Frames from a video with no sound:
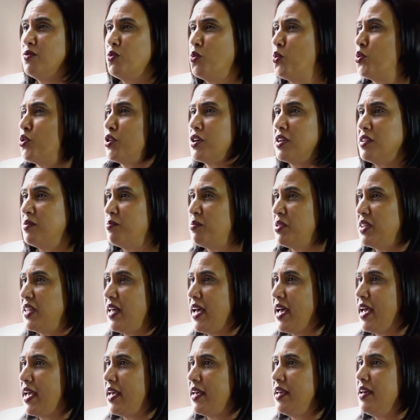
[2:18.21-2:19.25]
work, and
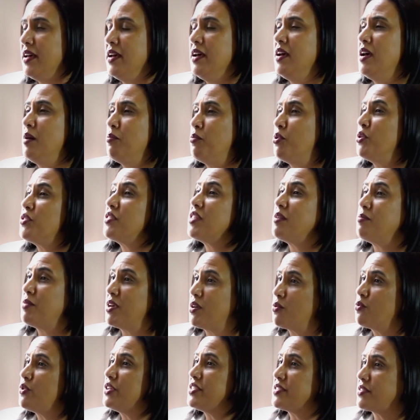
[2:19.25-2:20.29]
play put them
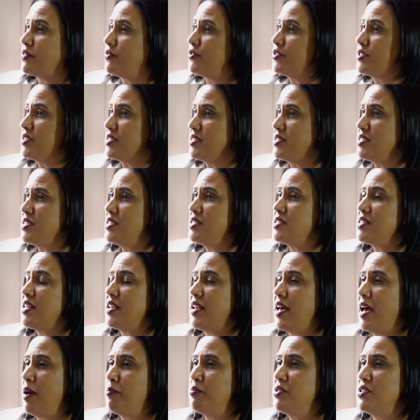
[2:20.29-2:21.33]
at risk for disease that
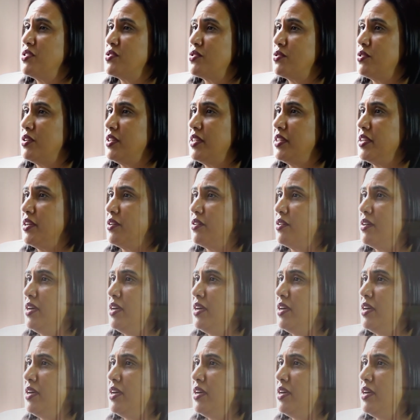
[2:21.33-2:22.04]
happens earlier.